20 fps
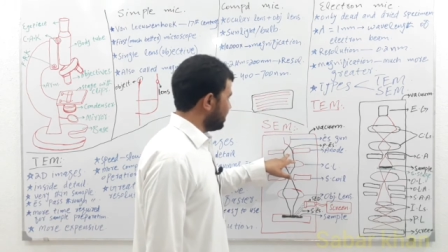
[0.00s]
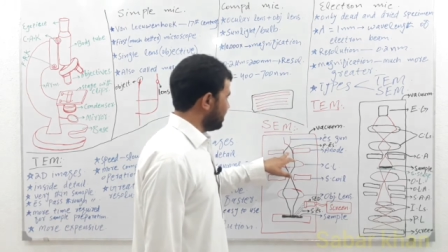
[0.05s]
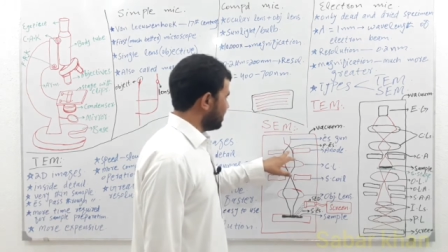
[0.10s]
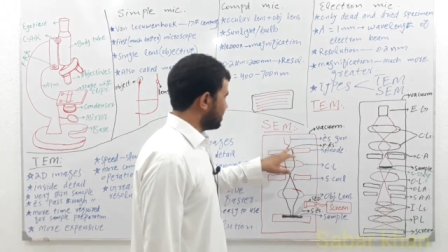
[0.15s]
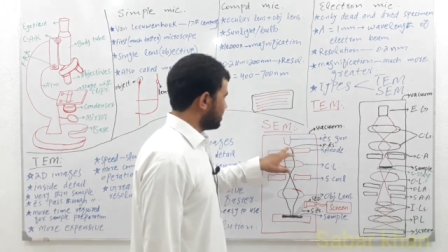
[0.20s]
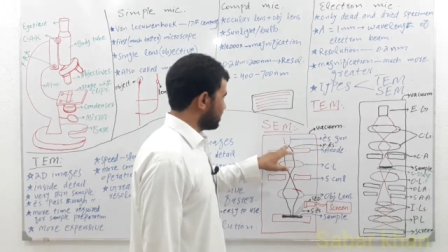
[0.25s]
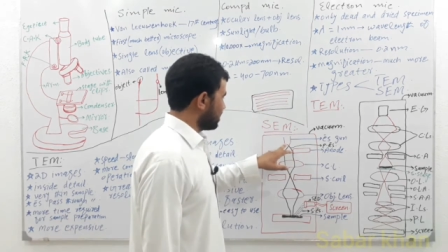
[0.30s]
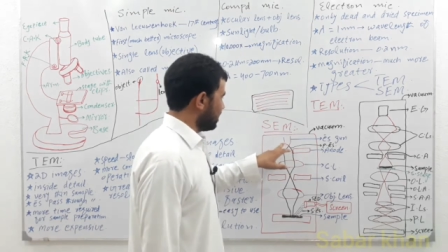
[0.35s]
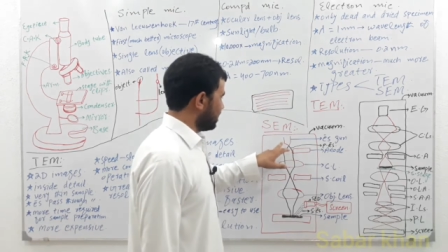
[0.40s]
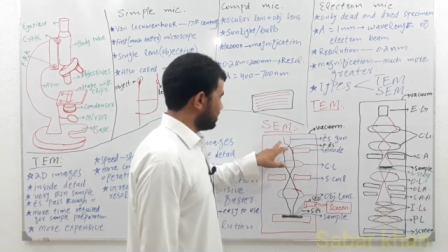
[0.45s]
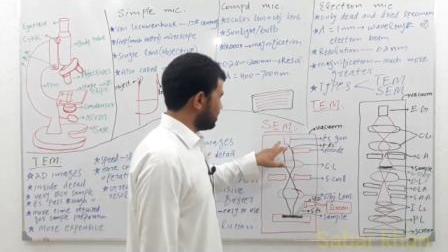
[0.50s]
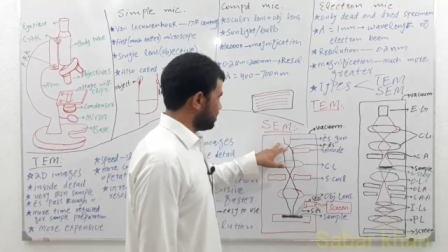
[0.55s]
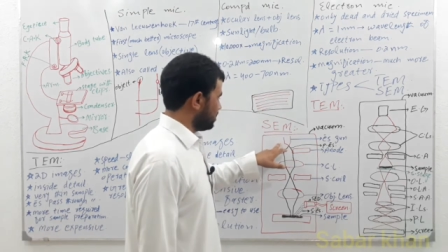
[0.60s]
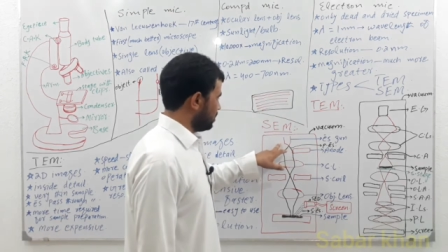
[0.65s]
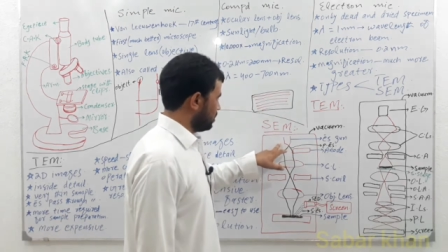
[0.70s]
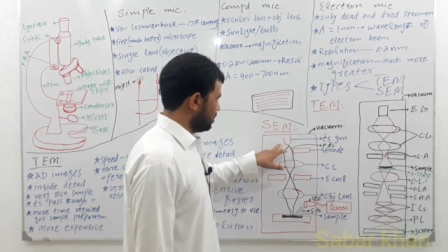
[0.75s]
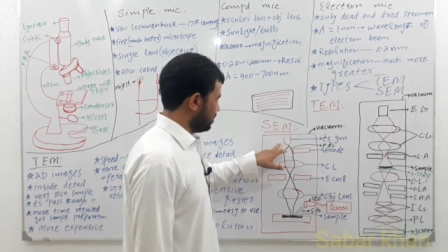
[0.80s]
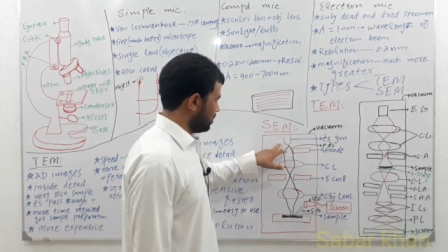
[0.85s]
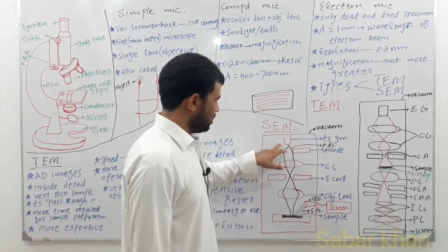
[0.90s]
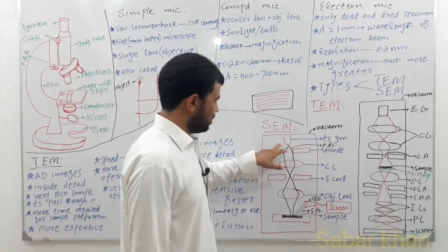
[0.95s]

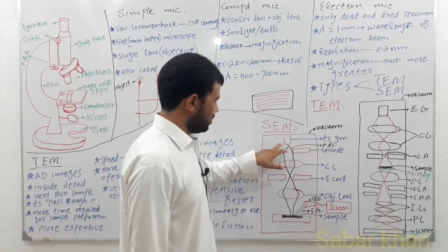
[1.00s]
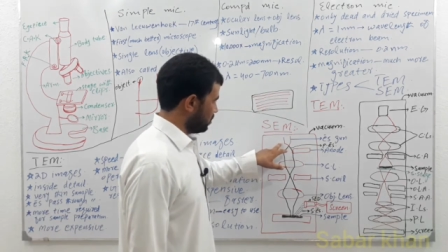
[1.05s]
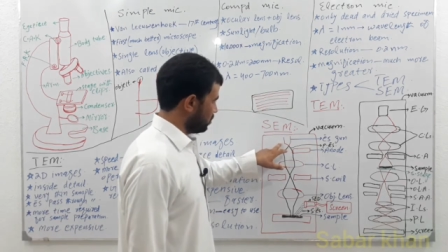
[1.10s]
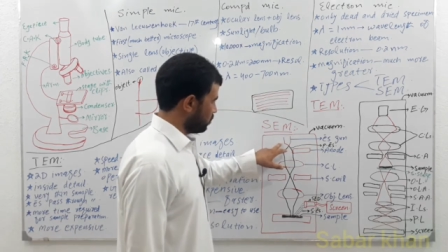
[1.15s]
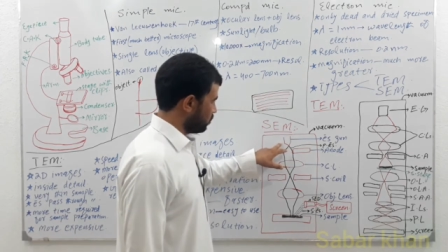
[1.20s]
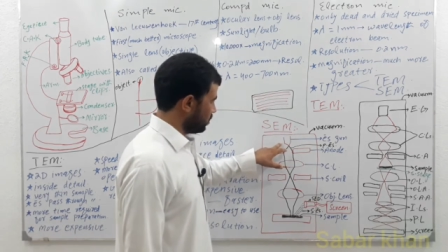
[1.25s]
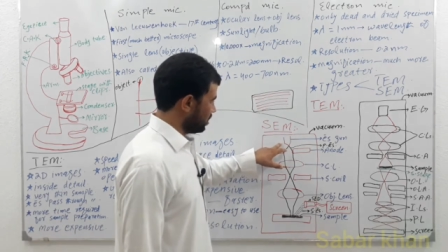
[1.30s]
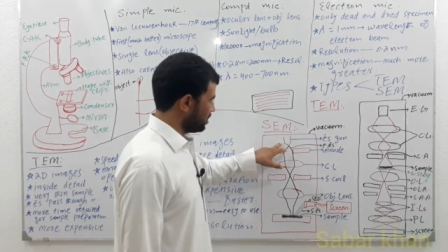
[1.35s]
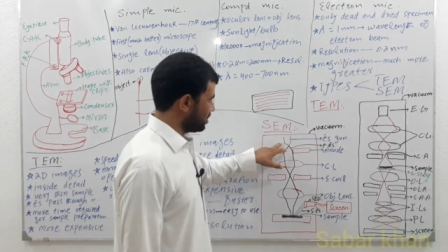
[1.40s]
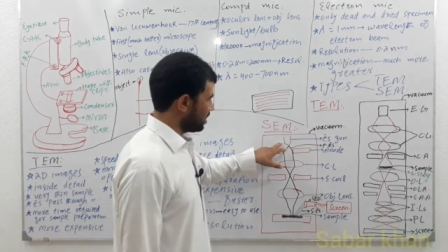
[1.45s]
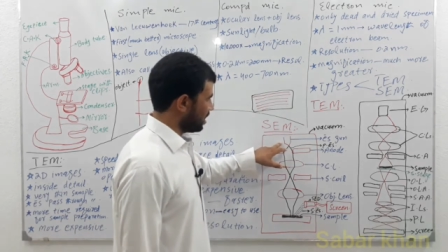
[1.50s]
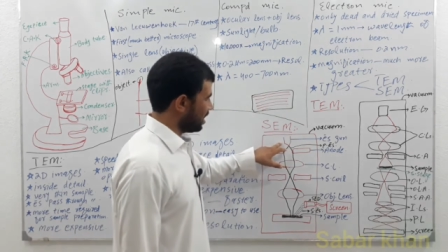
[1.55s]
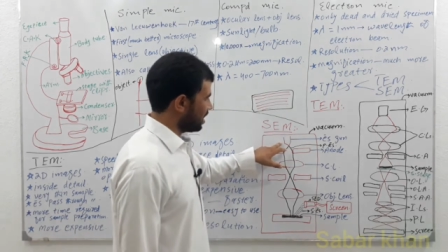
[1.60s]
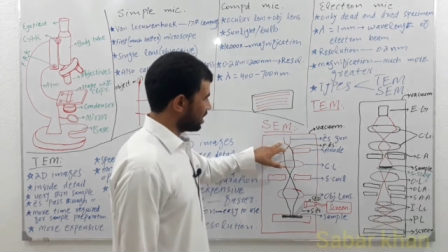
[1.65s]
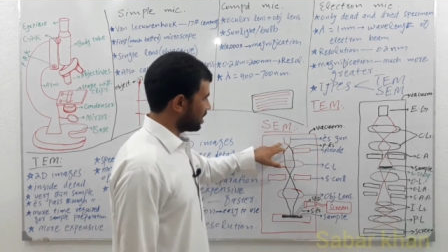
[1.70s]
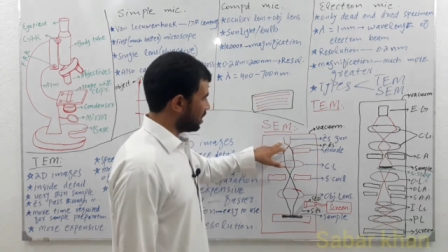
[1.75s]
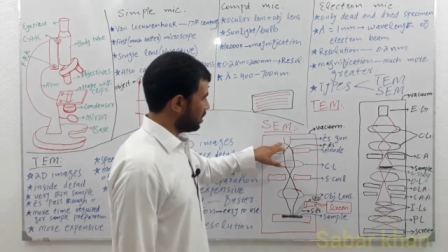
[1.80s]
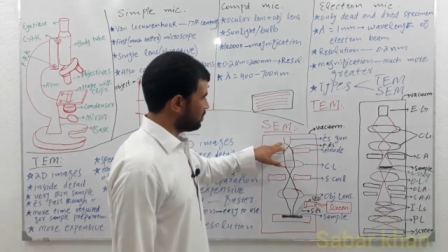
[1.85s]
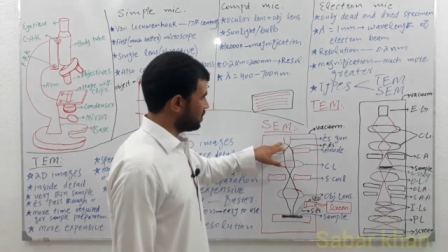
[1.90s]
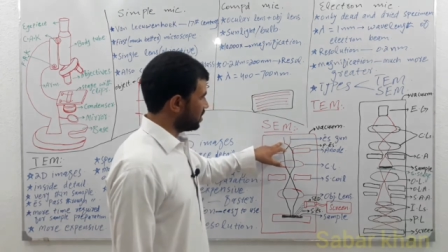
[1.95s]
electrons which
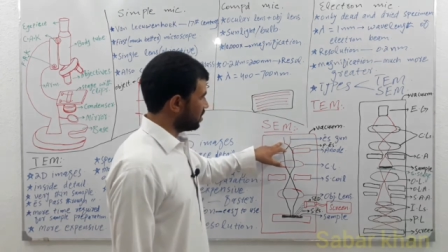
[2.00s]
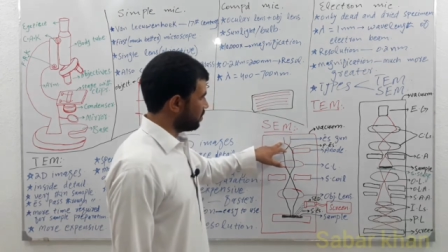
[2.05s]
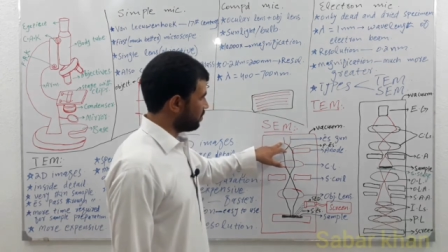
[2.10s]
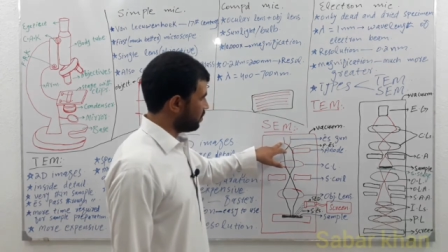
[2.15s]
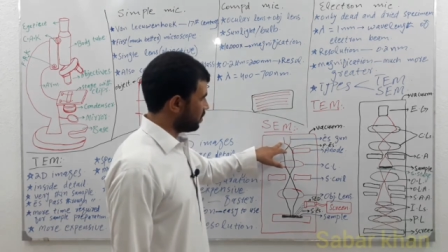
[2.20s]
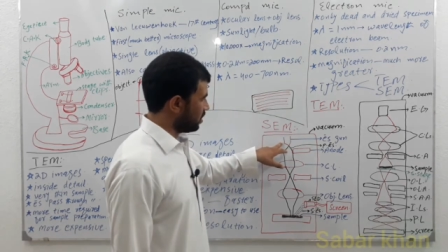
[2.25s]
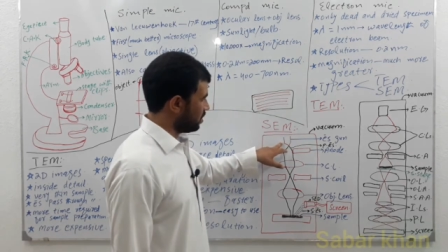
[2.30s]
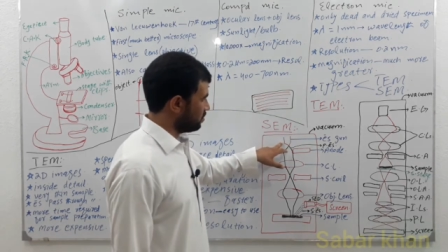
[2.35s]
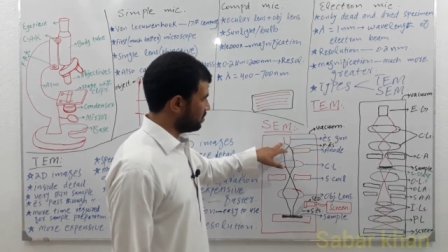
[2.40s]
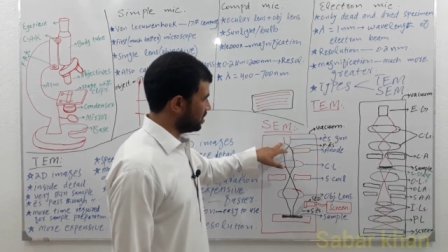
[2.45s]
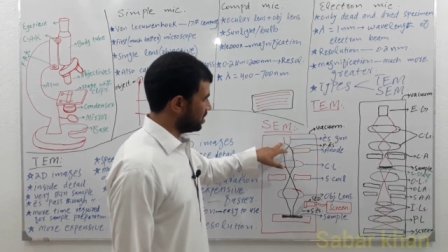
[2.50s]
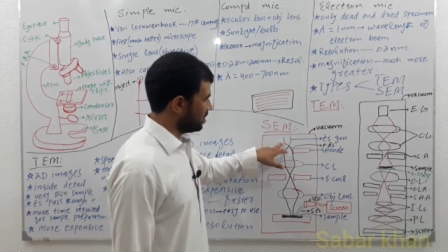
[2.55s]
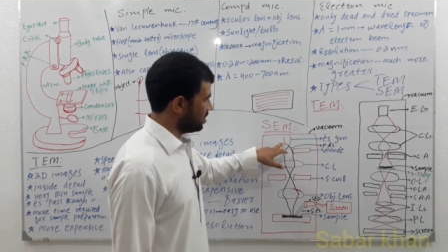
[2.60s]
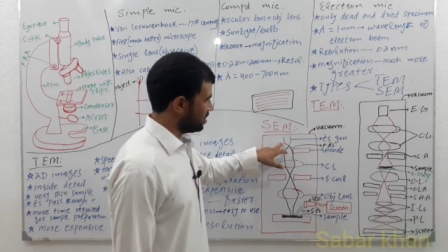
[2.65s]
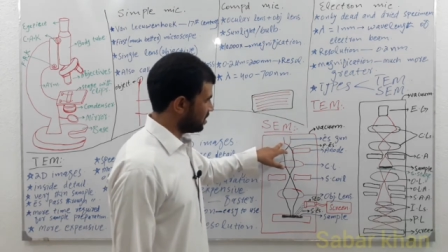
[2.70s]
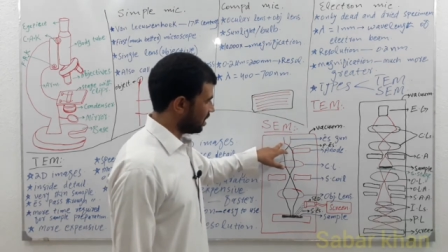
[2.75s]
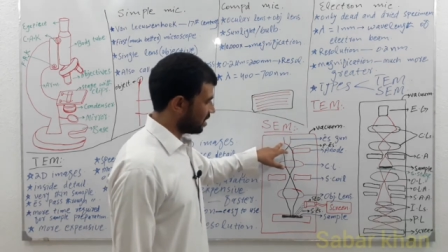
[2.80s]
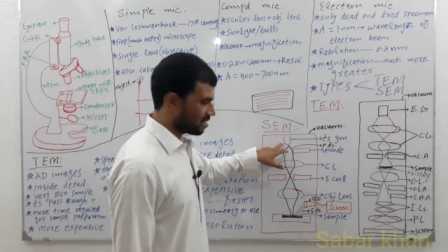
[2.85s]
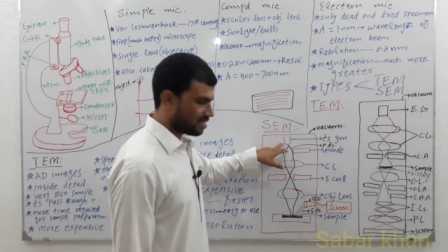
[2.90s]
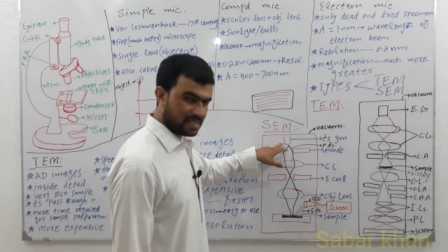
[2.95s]
are coming from
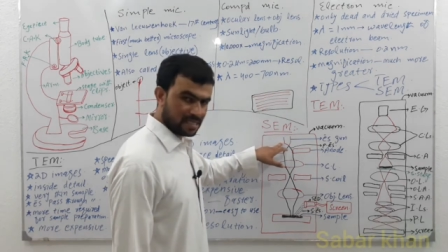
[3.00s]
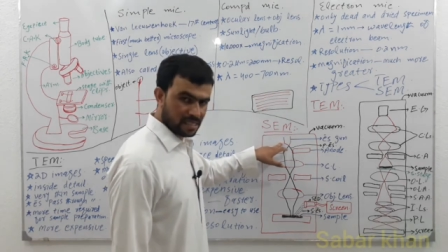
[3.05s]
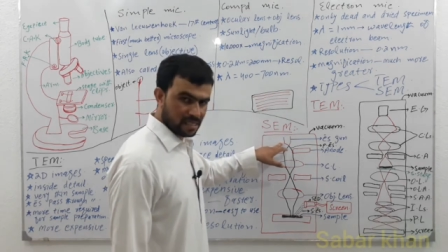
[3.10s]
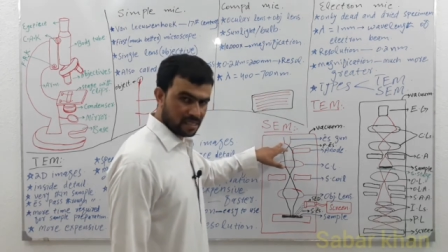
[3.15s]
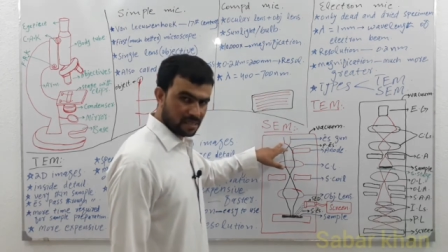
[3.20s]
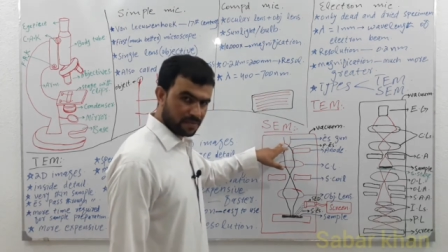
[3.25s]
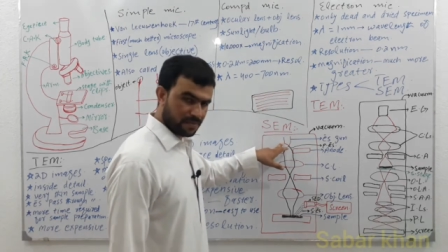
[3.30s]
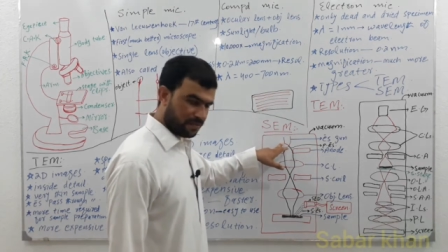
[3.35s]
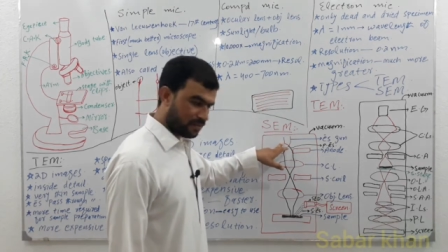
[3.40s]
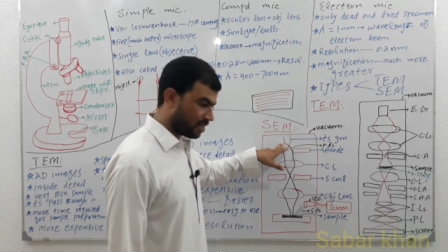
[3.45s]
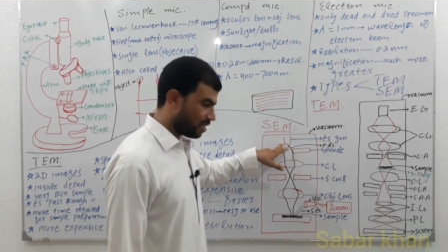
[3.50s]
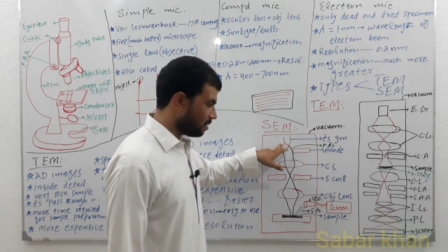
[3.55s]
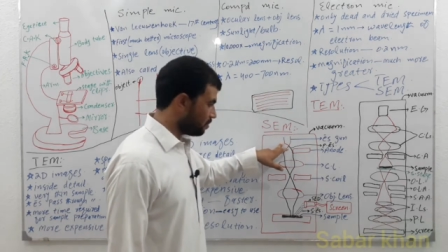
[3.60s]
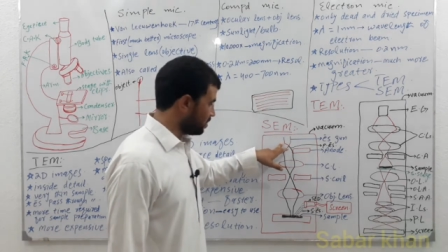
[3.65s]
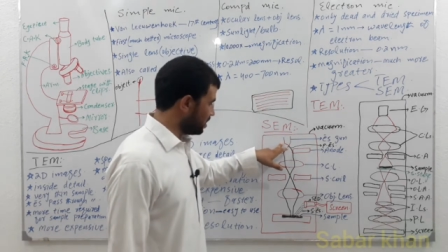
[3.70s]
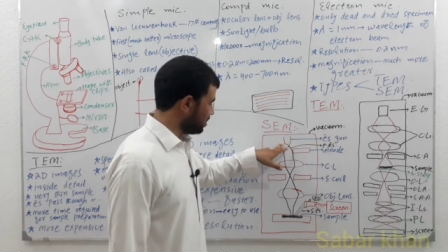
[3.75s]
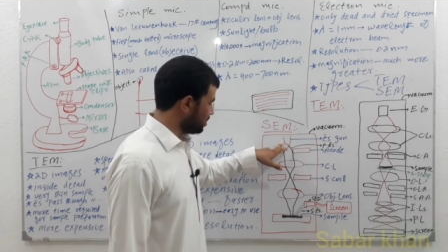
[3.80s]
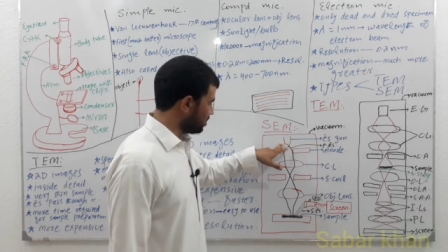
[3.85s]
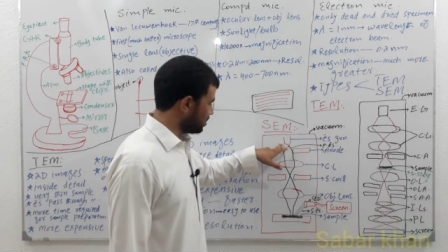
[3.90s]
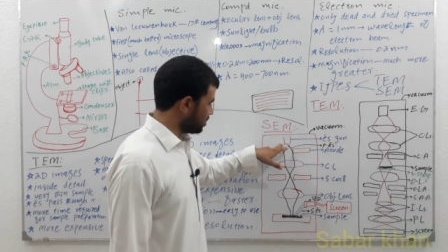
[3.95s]
the tungsten
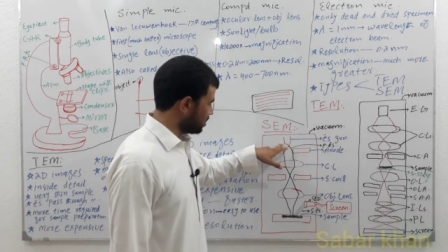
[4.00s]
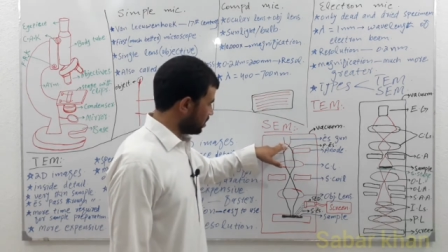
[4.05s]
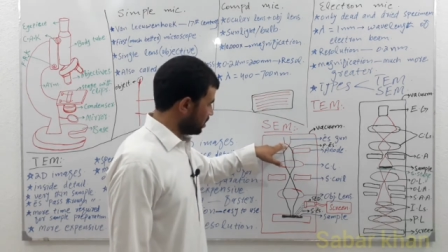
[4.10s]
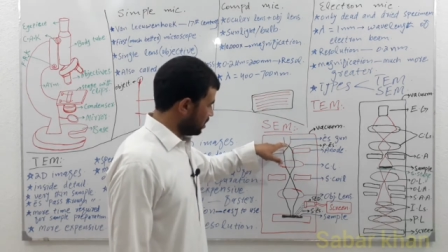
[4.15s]
filament